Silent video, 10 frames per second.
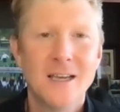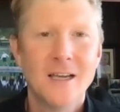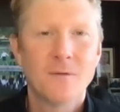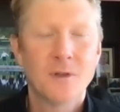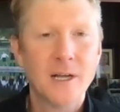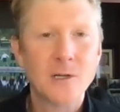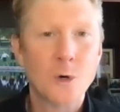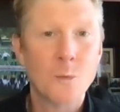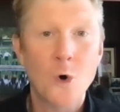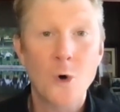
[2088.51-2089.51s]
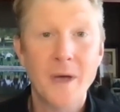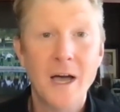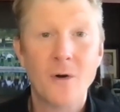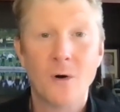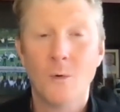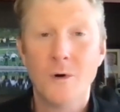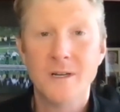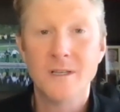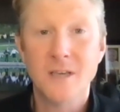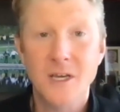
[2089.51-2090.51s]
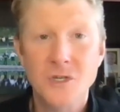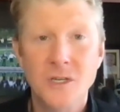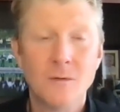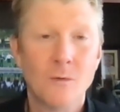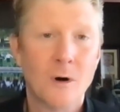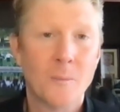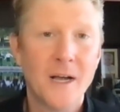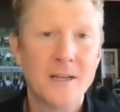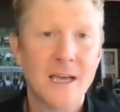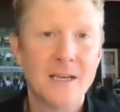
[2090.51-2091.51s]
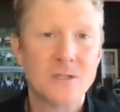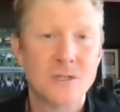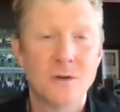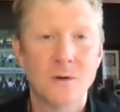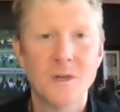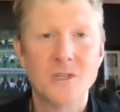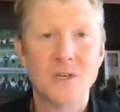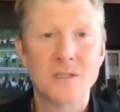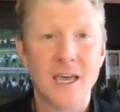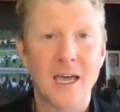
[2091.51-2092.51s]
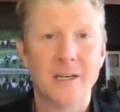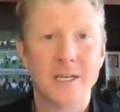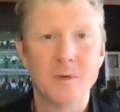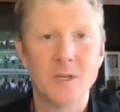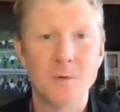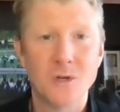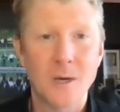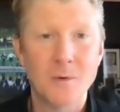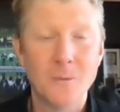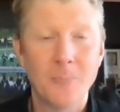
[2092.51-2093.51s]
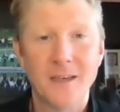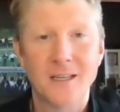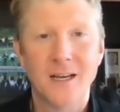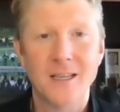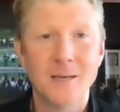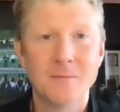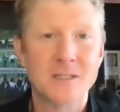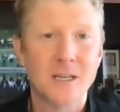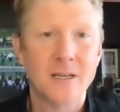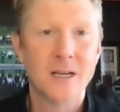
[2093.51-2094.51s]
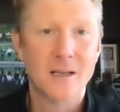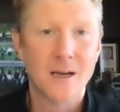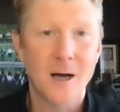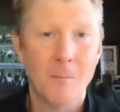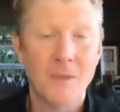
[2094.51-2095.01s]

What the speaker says: If you'd like to learn more about our organization or our podcast, you can reach us at www.emstud.com.